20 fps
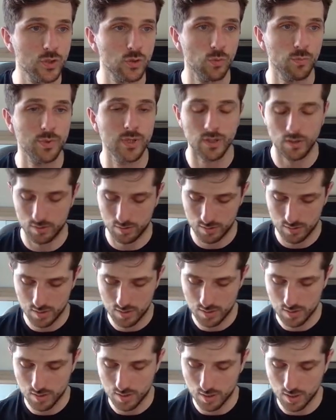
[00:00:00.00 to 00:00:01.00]
will be
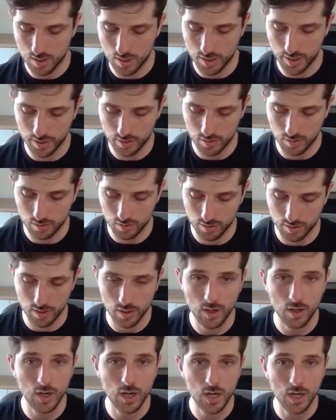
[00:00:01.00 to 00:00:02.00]
icon
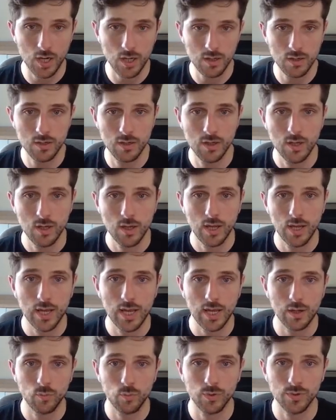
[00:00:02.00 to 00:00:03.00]
R,
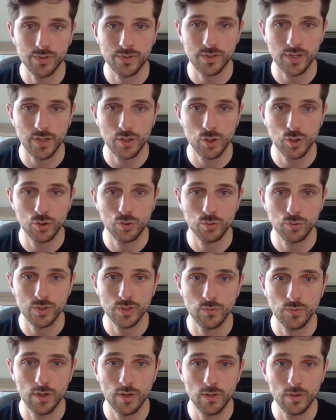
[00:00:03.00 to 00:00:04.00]
and we'll say true
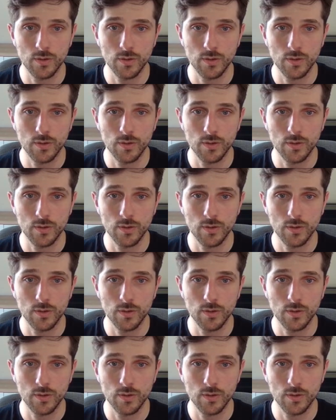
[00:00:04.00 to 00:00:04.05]
as well,